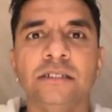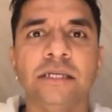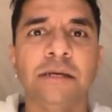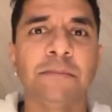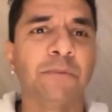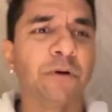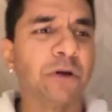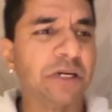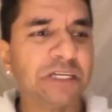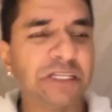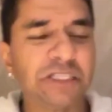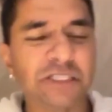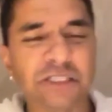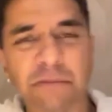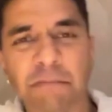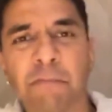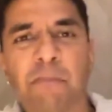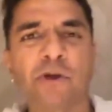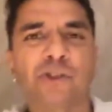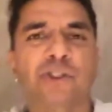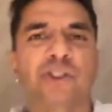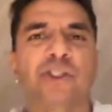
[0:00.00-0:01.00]
They put it into
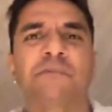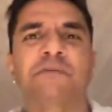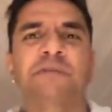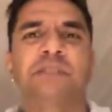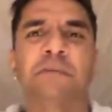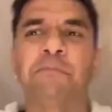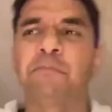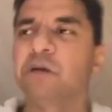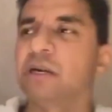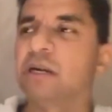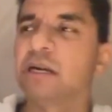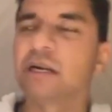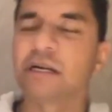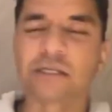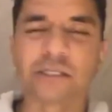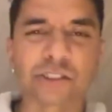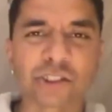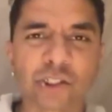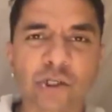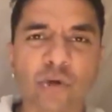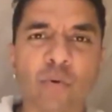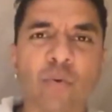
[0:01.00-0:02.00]
push-ups, they put it into
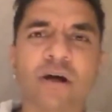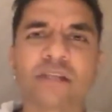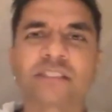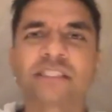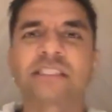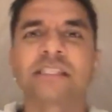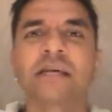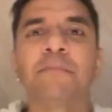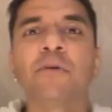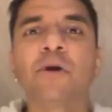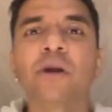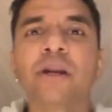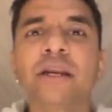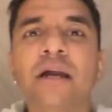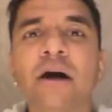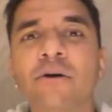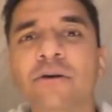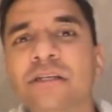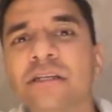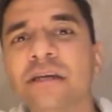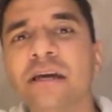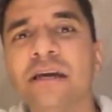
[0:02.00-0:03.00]
squats, they put it
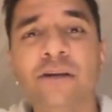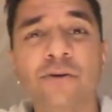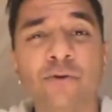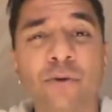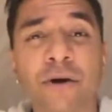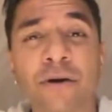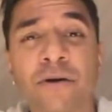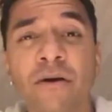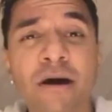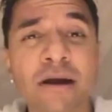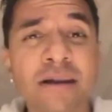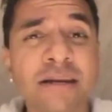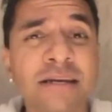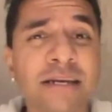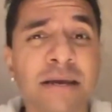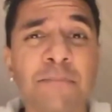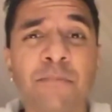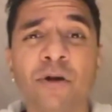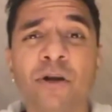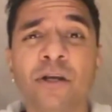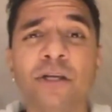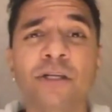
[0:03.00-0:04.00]
out into a run, they
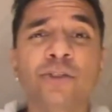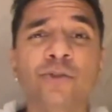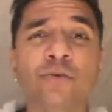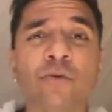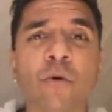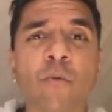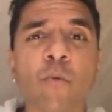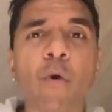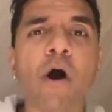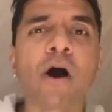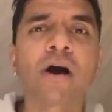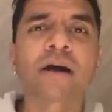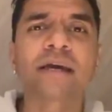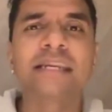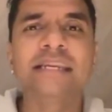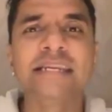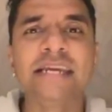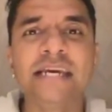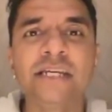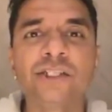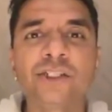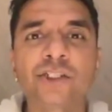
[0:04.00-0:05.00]
put it into a walk
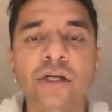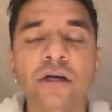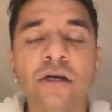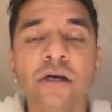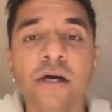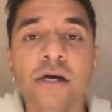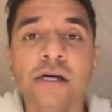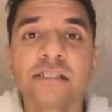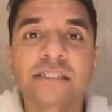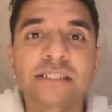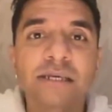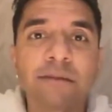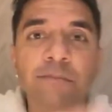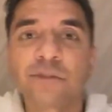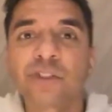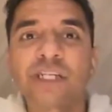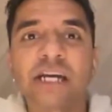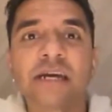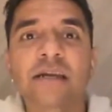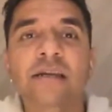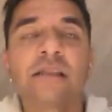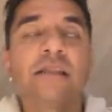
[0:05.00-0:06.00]
in nature. Some
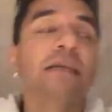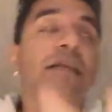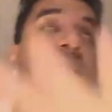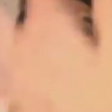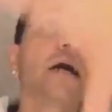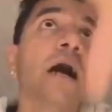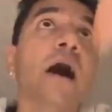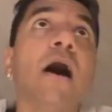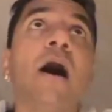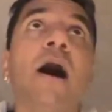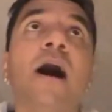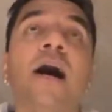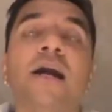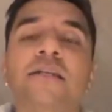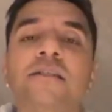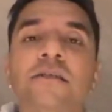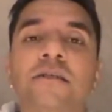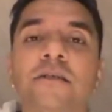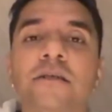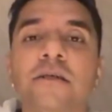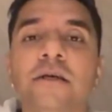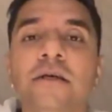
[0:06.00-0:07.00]
channel it into
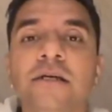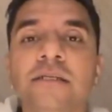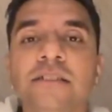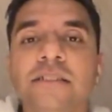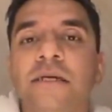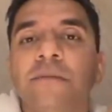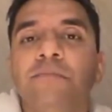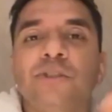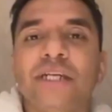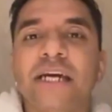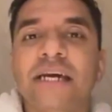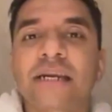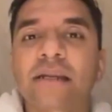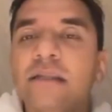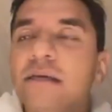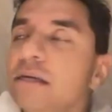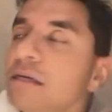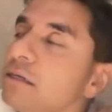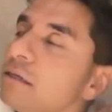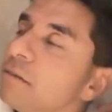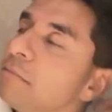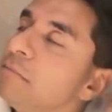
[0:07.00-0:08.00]
art, some channel
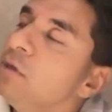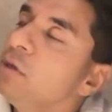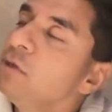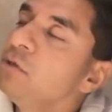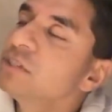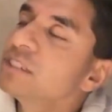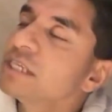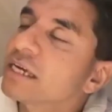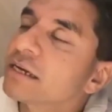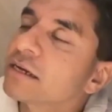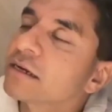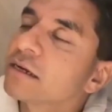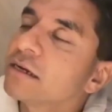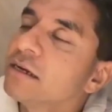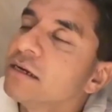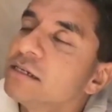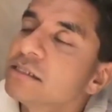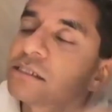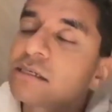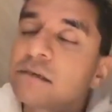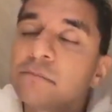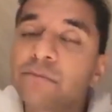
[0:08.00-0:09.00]
it into music,
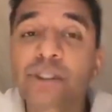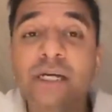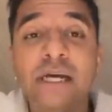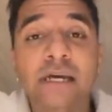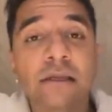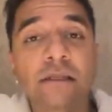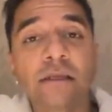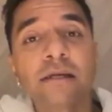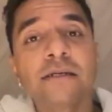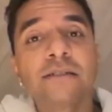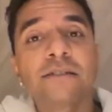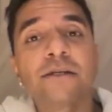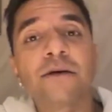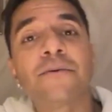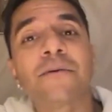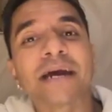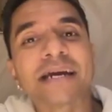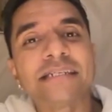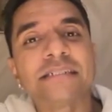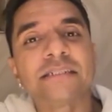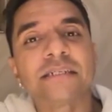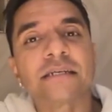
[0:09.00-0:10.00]
some channel it into
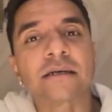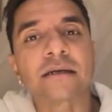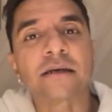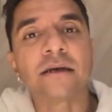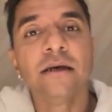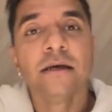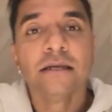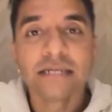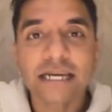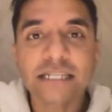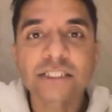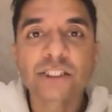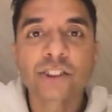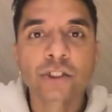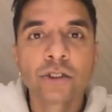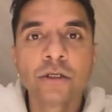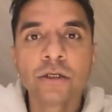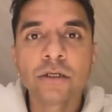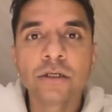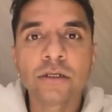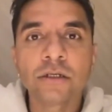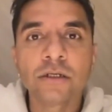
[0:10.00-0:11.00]
writing. That's
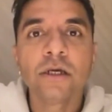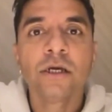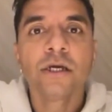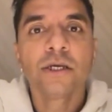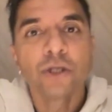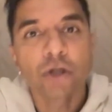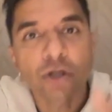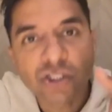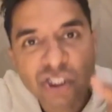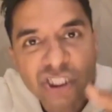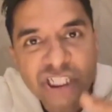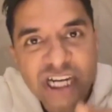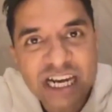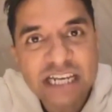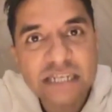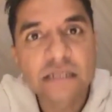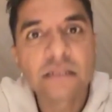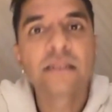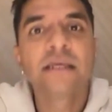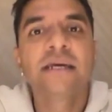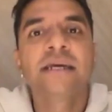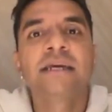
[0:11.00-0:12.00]
good. You're
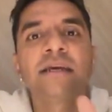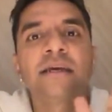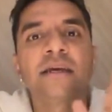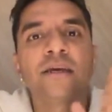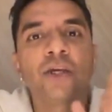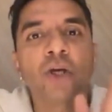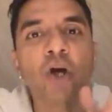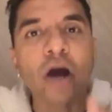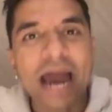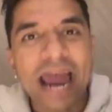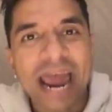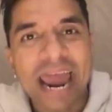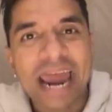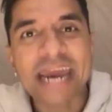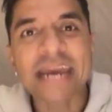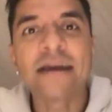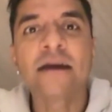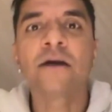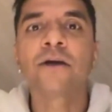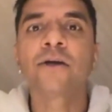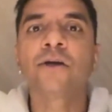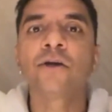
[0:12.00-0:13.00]
channeling your
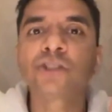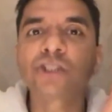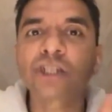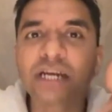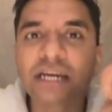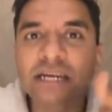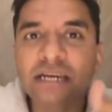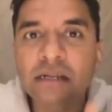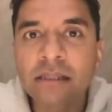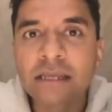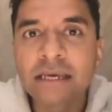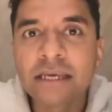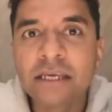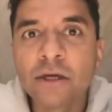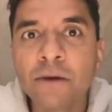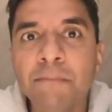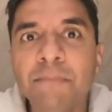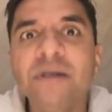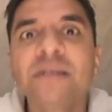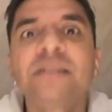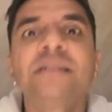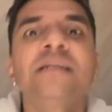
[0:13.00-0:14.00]
anger, you're channeling your
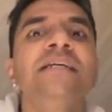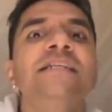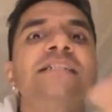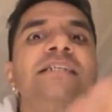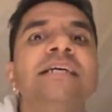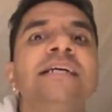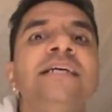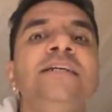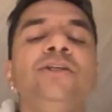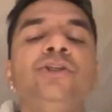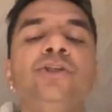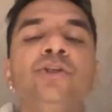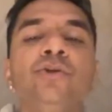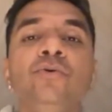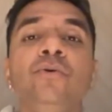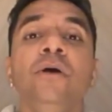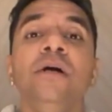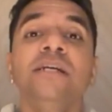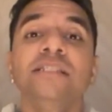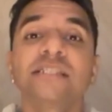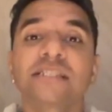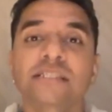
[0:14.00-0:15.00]
bitterness
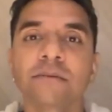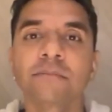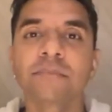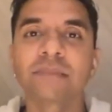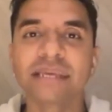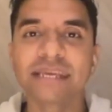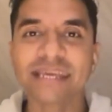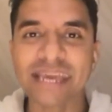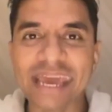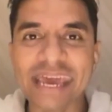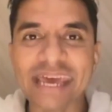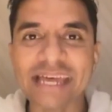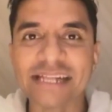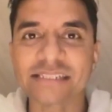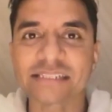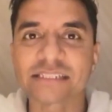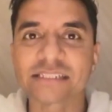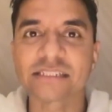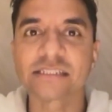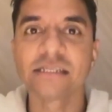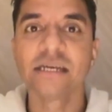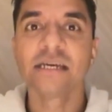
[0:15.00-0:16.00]
into something
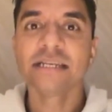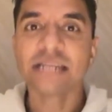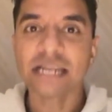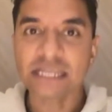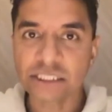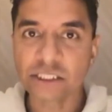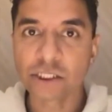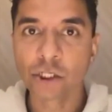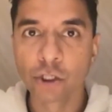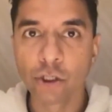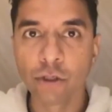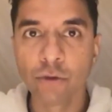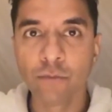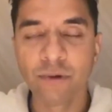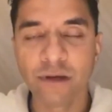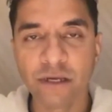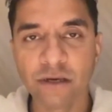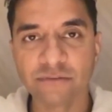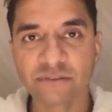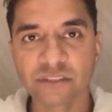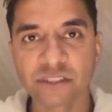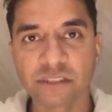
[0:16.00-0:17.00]
else. That's a good
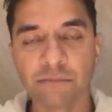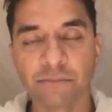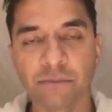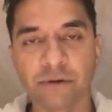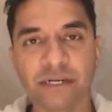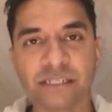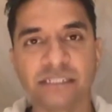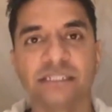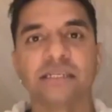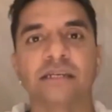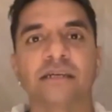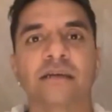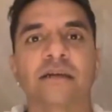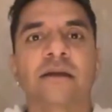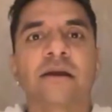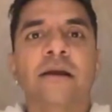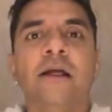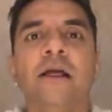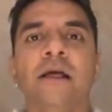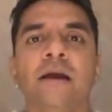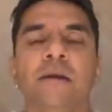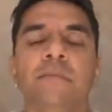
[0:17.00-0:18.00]
way of suppressing.
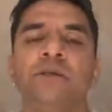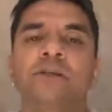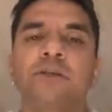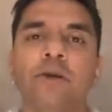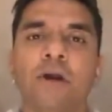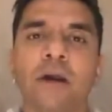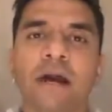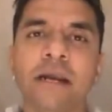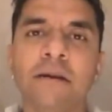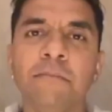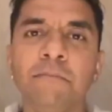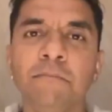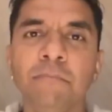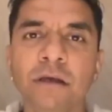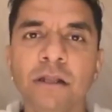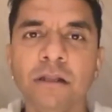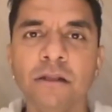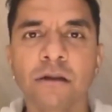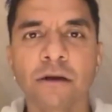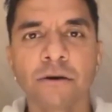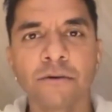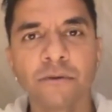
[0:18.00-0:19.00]
But try to
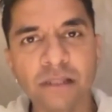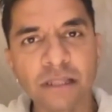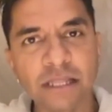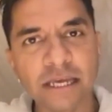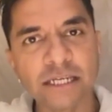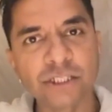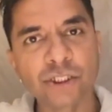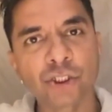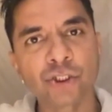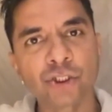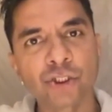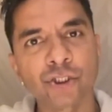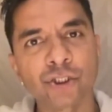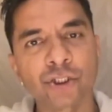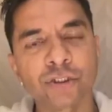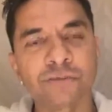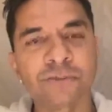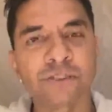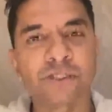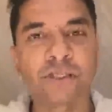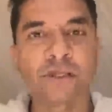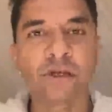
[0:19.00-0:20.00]
build
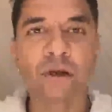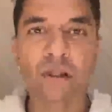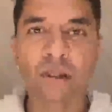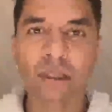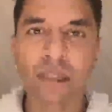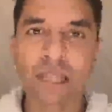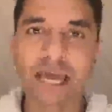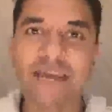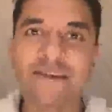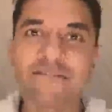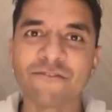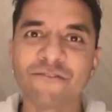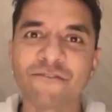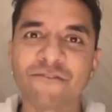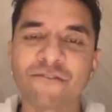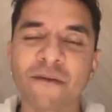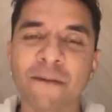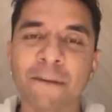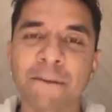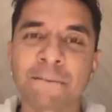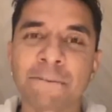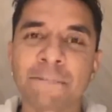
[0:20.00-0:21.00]
relationships in your life
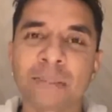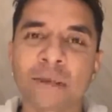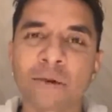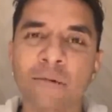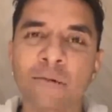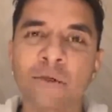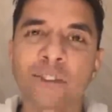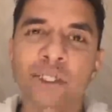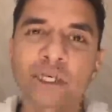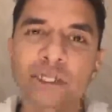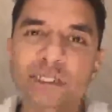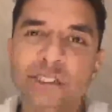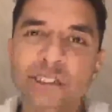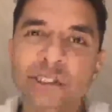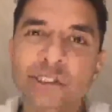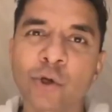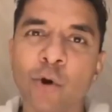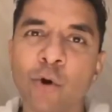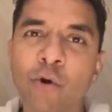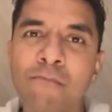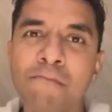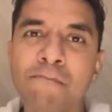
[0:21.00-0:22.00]
which are
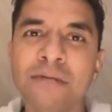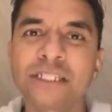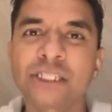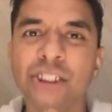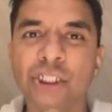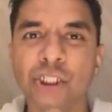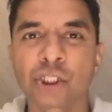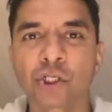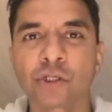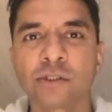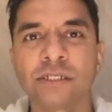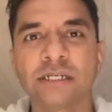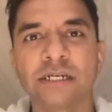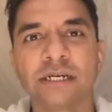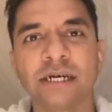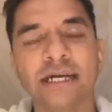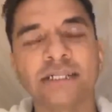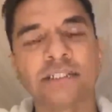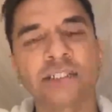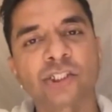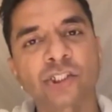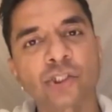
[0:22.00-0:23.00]
so mature
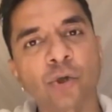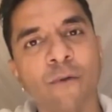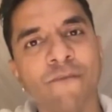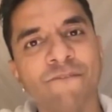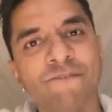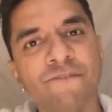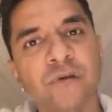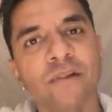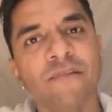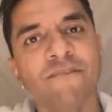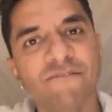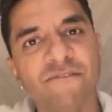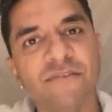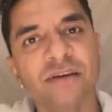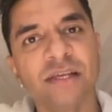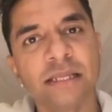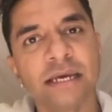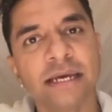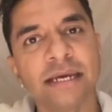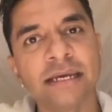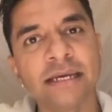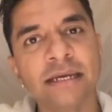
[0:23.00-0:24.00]
and so
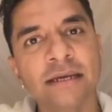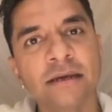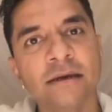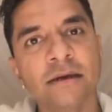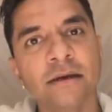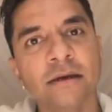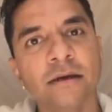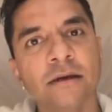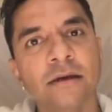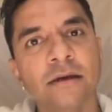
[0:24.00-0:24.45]
fulfilling